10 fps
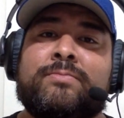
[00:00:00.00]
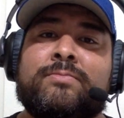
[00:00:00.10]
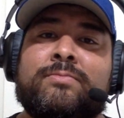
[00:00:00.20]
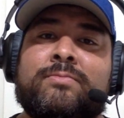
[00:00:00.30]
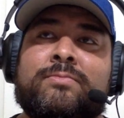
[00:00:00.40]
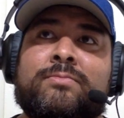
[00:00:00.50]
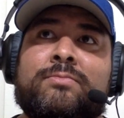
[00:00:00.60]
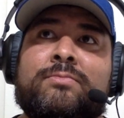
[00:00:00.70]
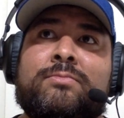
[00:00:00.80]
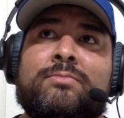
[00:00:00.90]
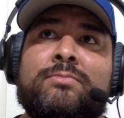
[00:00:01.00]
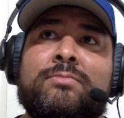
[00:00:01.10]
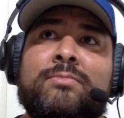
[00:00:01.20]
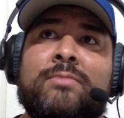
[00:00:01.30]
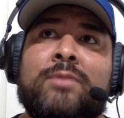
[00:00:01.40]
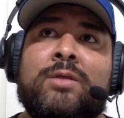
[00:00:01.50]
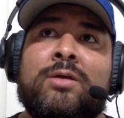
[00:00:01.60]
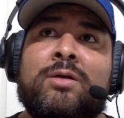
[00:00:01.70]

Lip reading: No one is speaking in this clip.